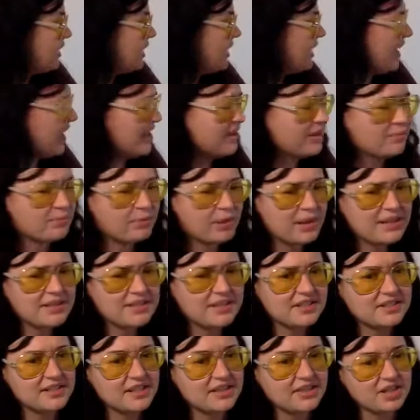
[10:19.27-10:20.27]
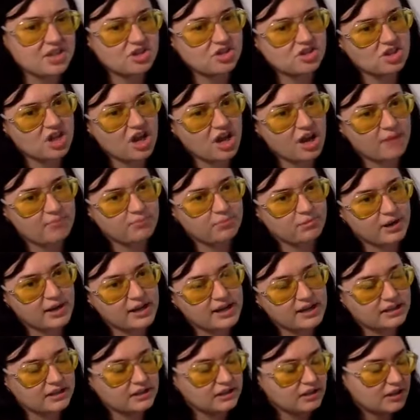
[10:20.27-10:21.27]
And the places that they shop,
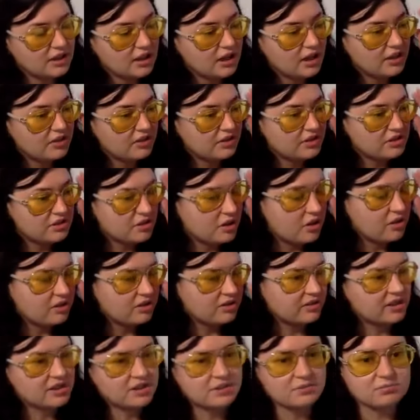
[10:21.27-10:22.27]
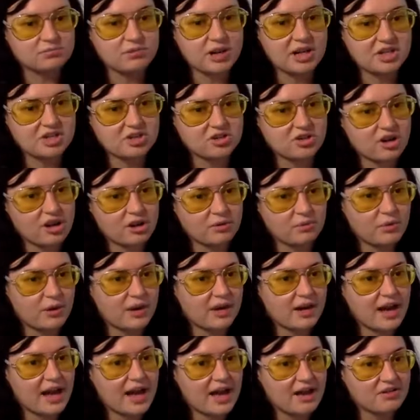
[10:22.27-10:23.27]
right? There's all of these restaurant
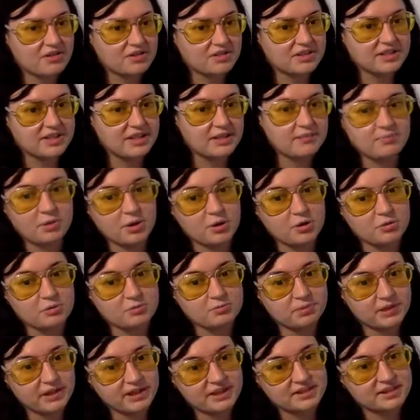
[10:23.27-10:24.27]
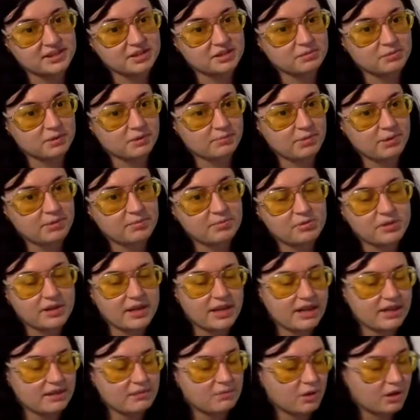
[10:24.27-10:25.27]
warehouse depot places where people
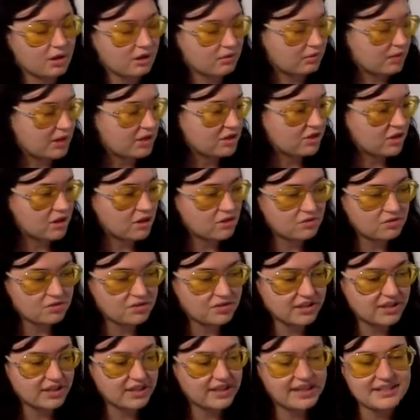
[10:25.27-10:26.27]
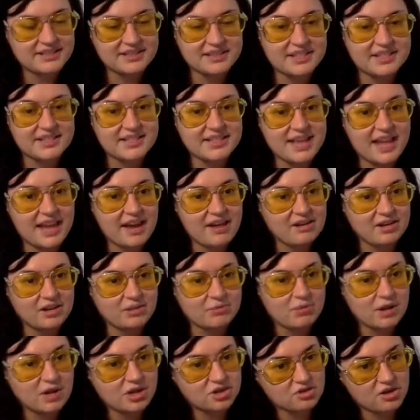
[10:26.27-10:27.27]
can, where restaurant owners can get discounted
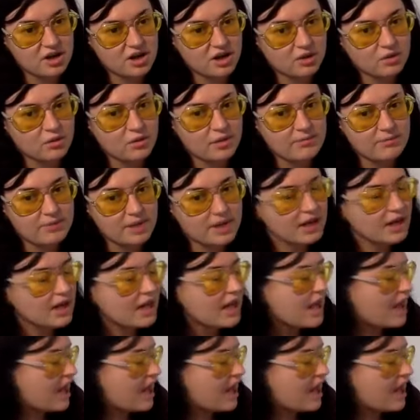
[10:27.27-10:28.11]
restaurant equipment.